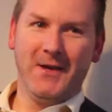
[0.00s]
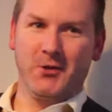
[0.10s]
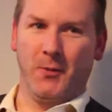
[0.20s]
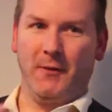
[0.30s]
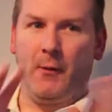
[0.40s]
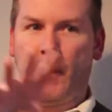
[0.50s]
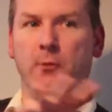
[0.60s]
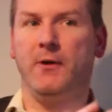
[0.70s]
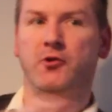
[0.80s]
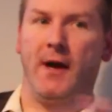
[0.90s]
So like, why
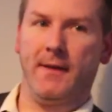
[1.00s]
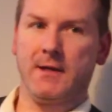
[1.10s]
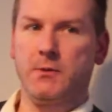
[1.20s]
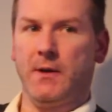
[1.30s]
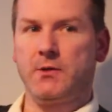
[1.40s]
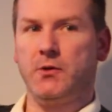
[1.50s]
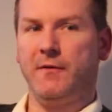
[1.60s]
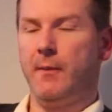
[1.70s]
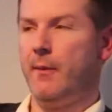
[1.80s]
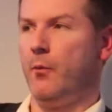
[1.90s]
don't we try it this way? So
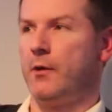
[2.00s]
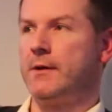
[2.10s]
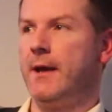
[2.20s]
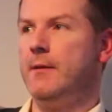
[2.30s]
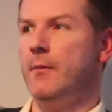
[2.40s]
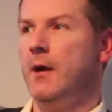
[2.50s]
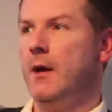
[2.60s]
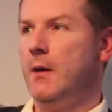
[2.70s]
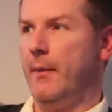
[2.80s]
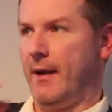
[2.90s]
you have a bit more time.
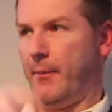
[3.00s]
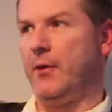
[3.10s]
But in